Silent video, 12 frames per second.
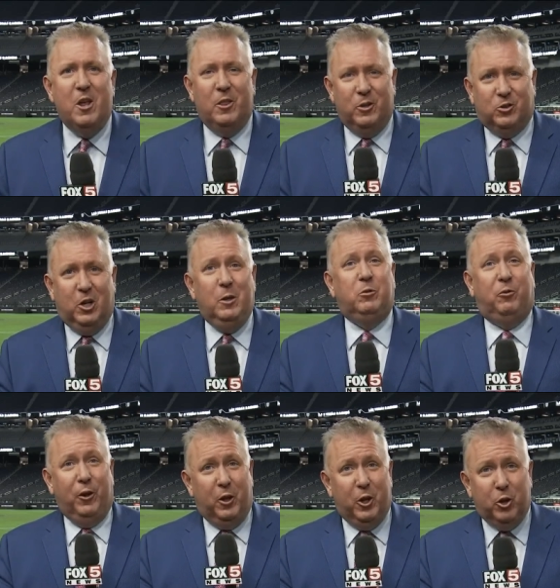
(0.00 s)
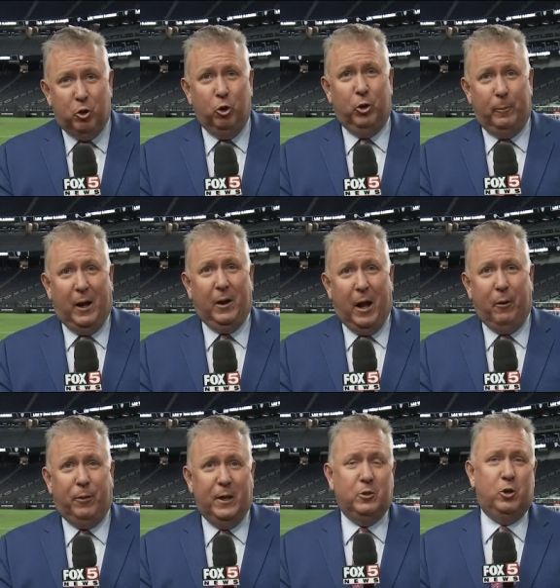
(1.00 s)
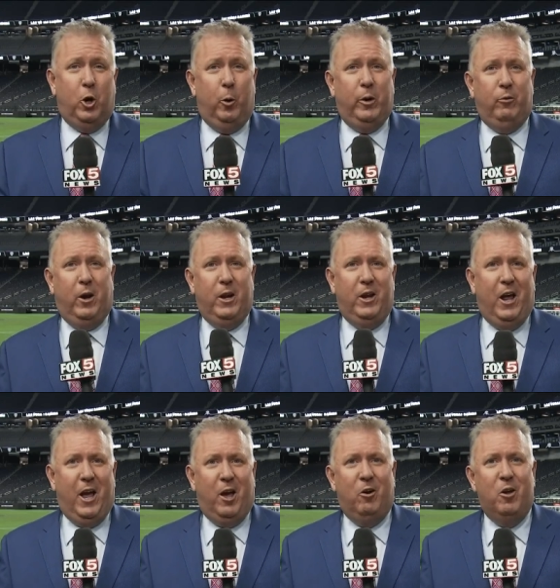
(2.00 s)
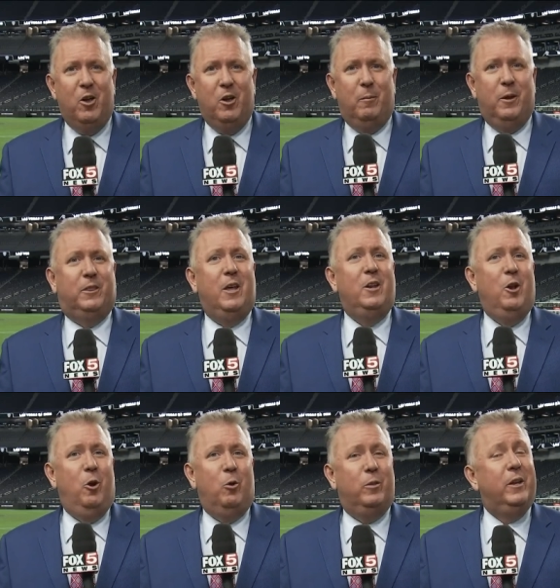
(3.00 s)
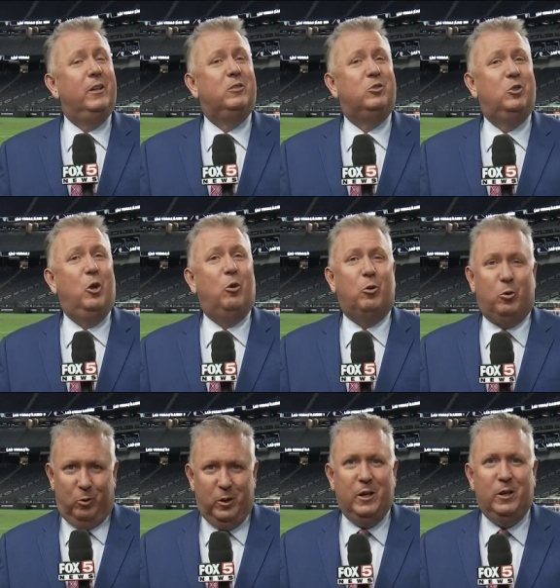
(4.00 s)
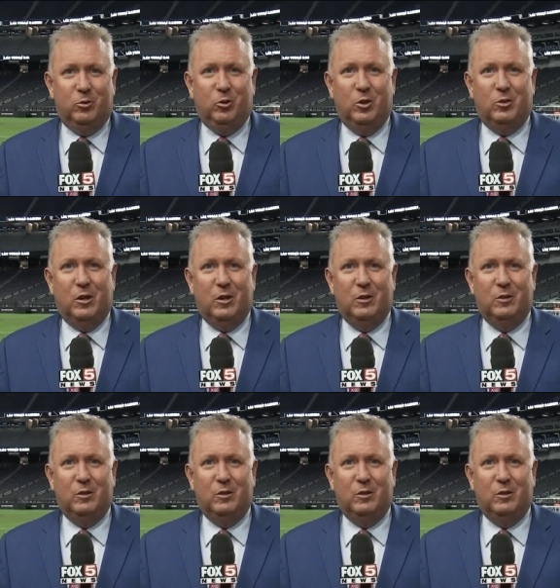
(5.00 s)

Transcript: This team's feeling good about how things are going right now, but they know that it's still early in the season.